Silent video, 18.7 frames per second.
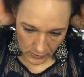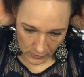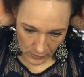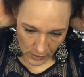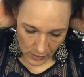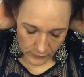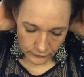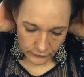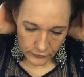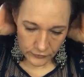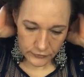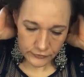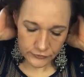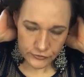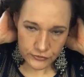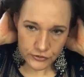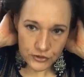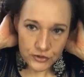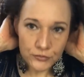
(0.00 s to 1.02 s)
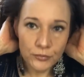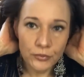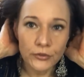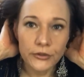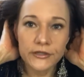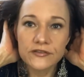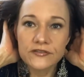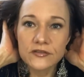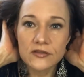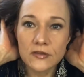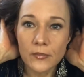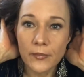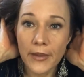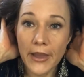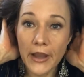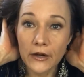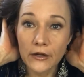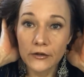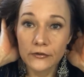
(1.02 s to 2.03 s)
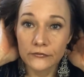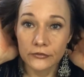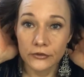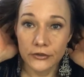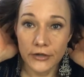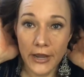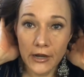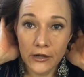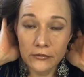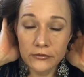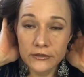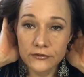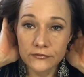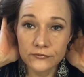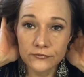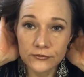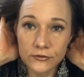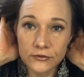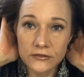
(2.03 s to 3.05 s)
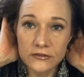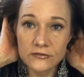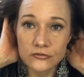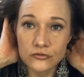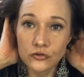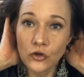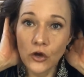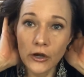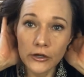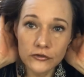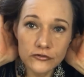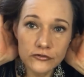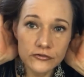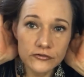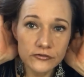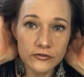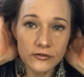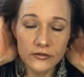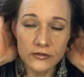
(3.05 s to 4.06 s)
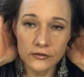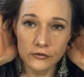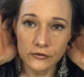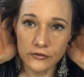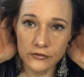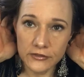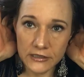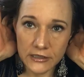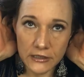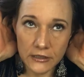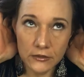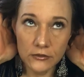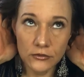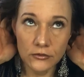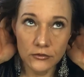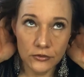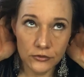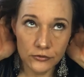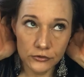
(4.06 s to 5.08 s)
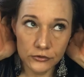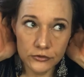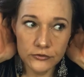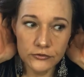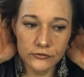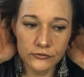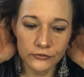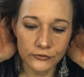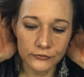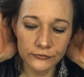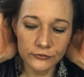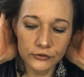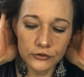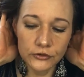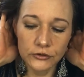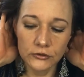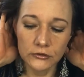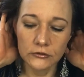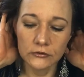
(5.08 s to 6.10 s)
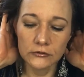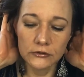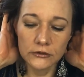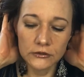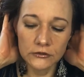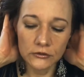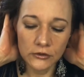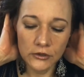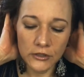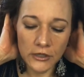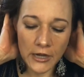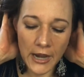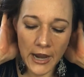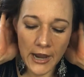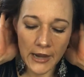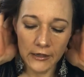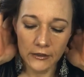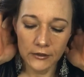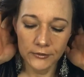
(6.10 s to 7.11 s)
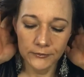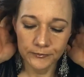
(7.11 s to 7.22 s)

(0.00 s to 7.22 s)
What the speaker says: Also, there's 2 points in the back of our neck. We can feel these notches, and they're the third cervical in our neck.